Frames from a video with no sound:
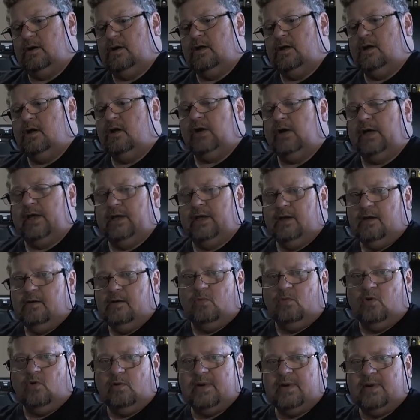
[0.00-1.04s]
Okay,
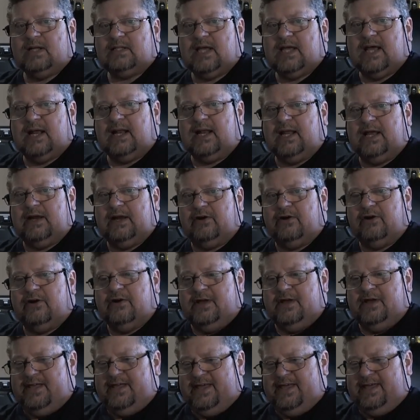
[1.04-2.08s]
more about that later.
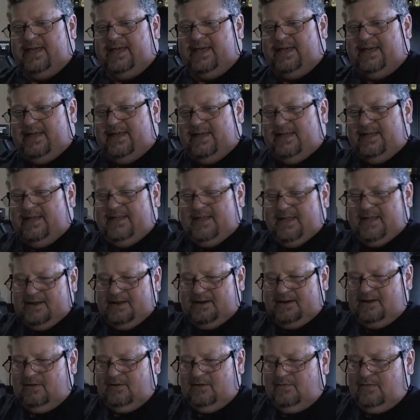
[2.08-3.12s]

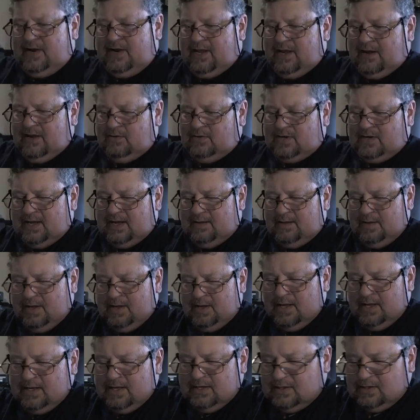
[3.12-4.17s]
Another video time.
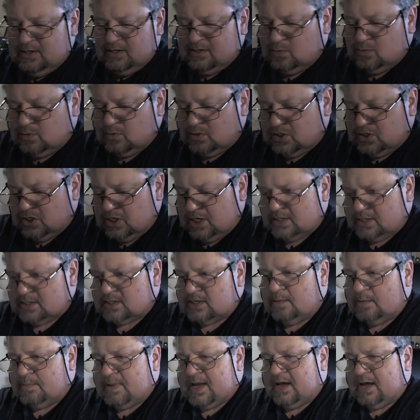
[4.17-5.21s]
This was just
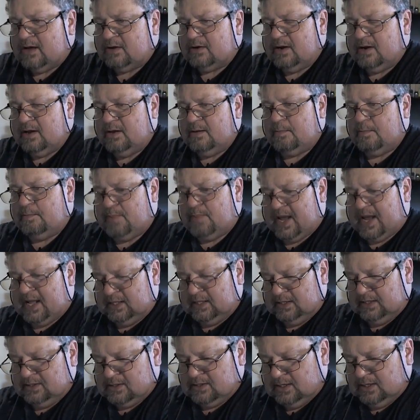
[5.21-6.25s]
about
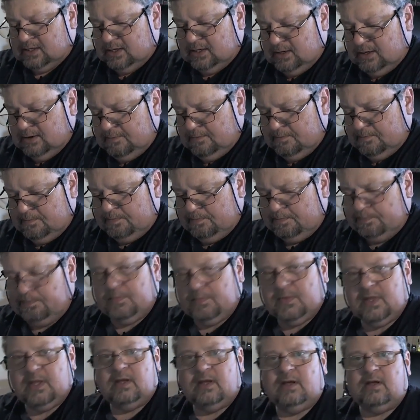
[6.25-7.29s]
balancing.
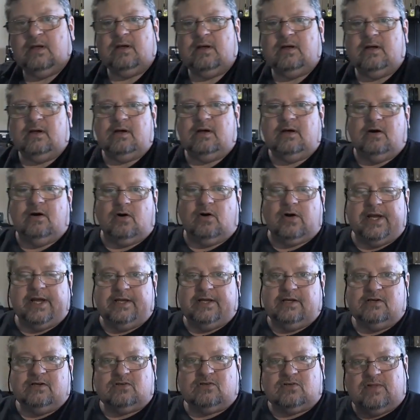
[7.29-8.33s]
Okay,
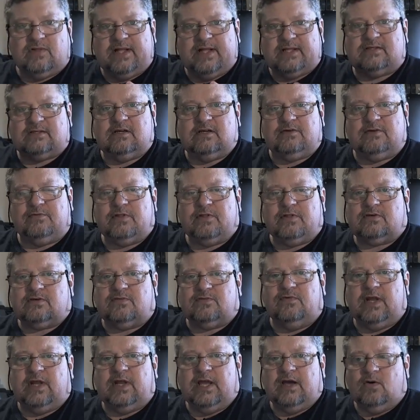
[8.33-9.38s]
so that's it for this
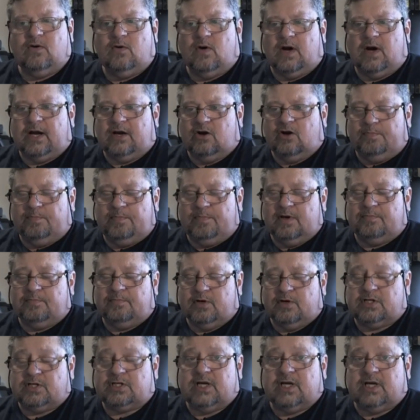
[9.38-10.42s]
video. I hope you
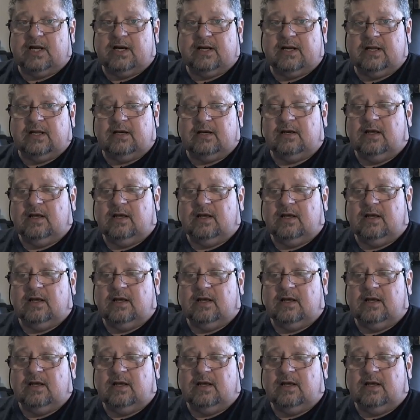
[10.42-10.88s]
appreciated it.